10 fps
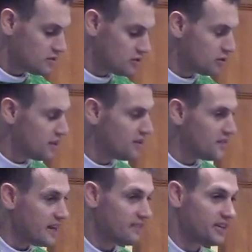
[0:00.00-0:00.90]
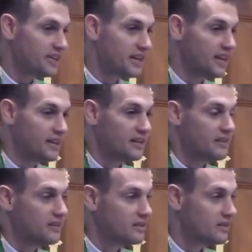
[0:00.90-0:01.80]
to live every day
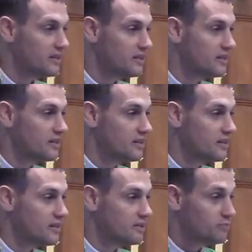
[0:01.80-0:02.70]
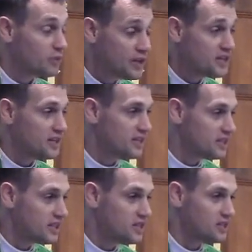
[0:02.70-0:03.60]
preaching
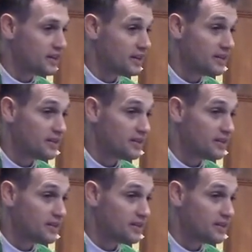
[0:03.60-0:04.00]
and teaching